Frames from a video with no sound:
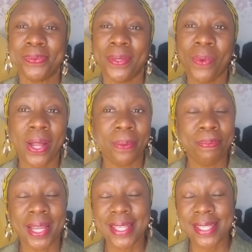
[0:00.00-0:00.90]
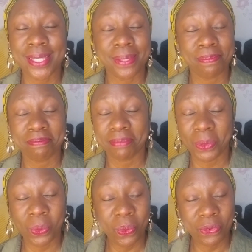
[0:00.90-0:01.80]
Well, that's
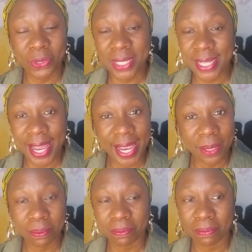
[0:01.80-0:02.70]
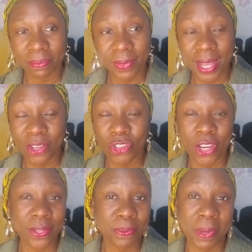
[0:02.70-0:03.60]
all for today.
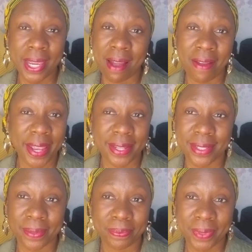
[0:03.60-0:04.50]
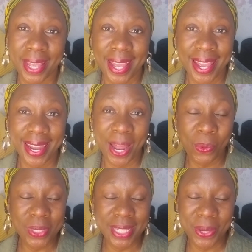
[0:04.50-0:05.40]
Just be kind. And I will
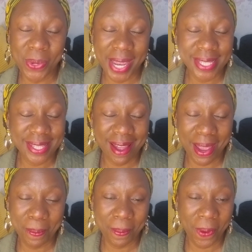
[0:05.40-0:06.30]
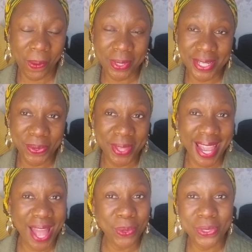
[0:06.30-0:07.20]
see you next time on the On the
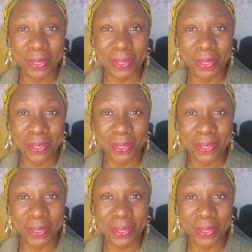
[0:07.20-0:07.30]
Couch.